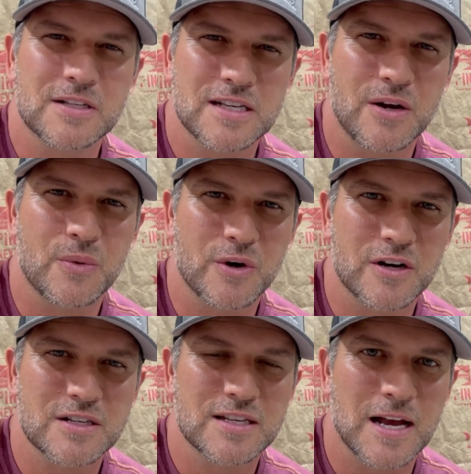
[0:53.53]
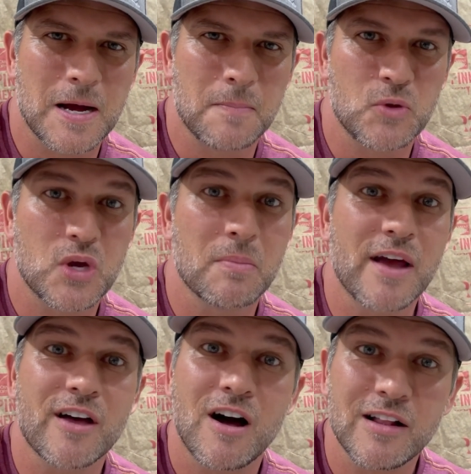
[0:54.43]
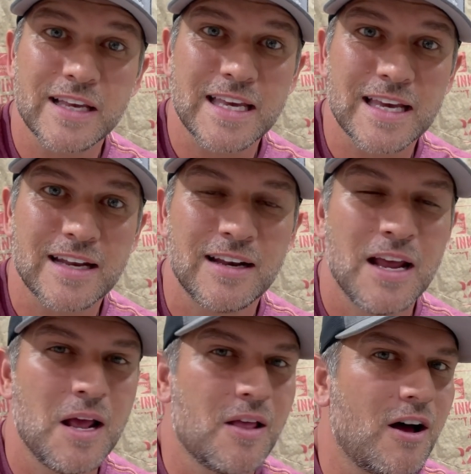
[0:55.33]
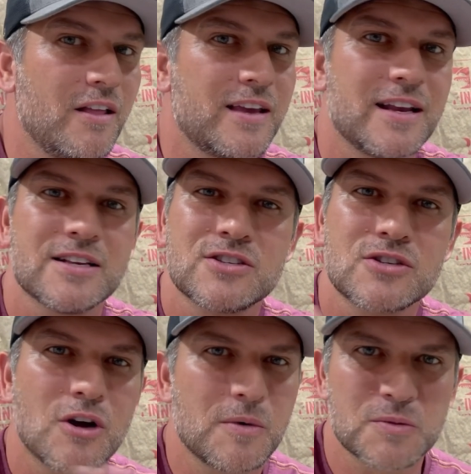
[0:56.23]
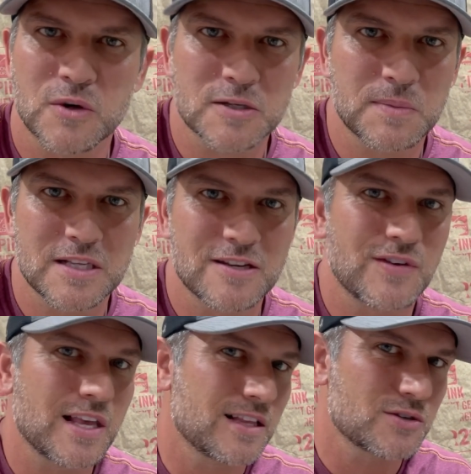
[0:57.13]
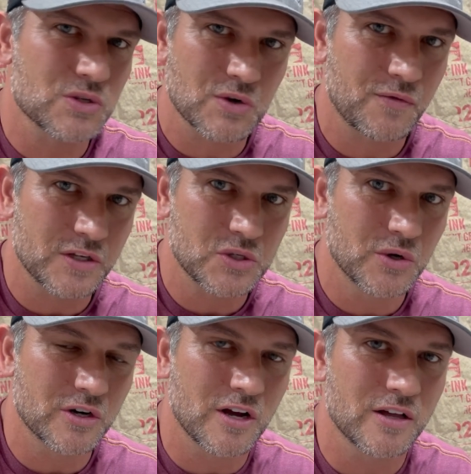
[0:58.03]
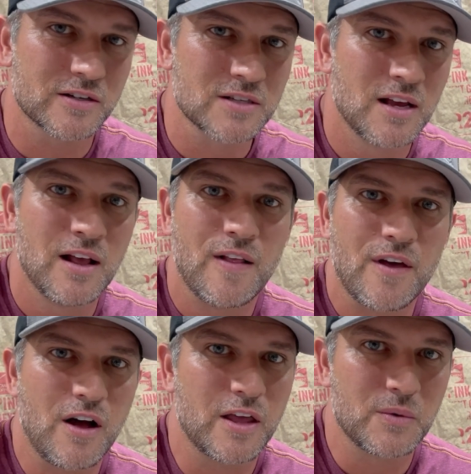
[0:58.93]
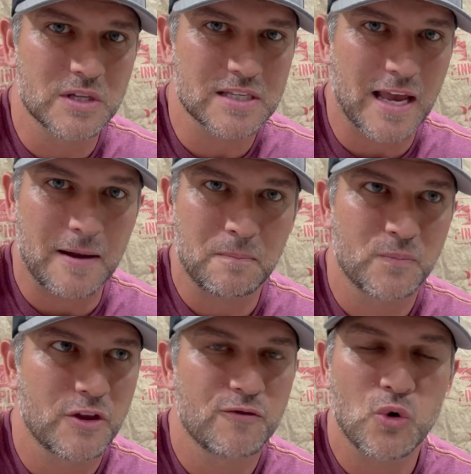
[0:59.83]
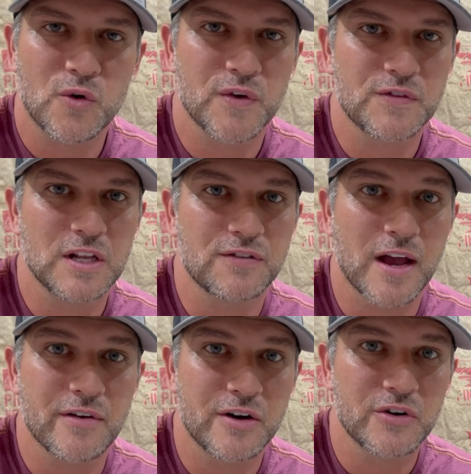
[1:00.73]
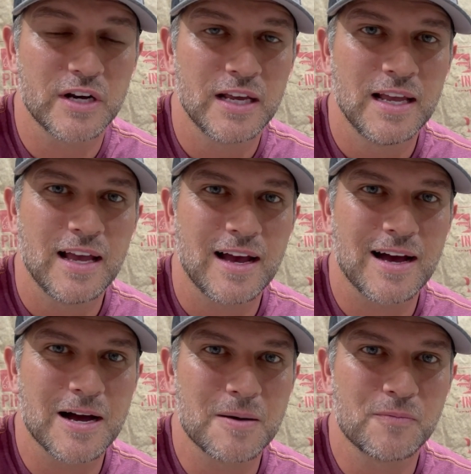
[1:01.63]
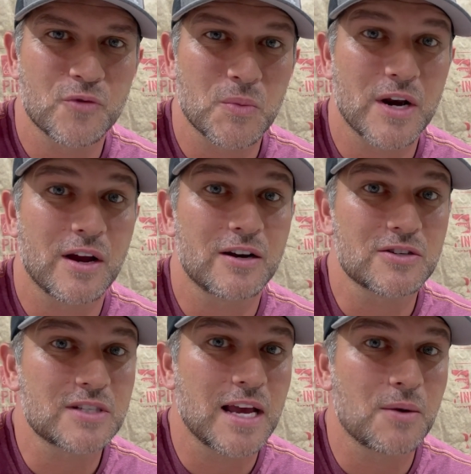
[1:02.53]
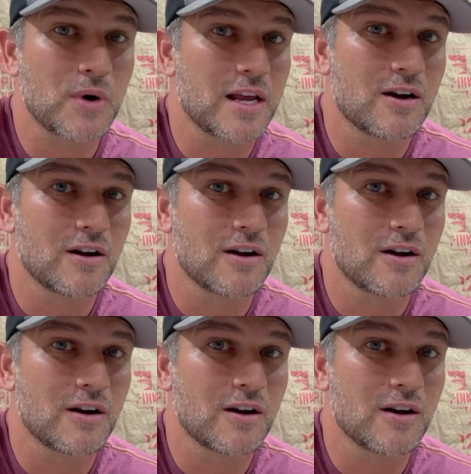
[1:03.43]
see how it works. You can buy the Holley kit. Holley kit is so much more expensive. I think this is roughly $200. The Holley one's like $450 to $500. From what I understand and what I hear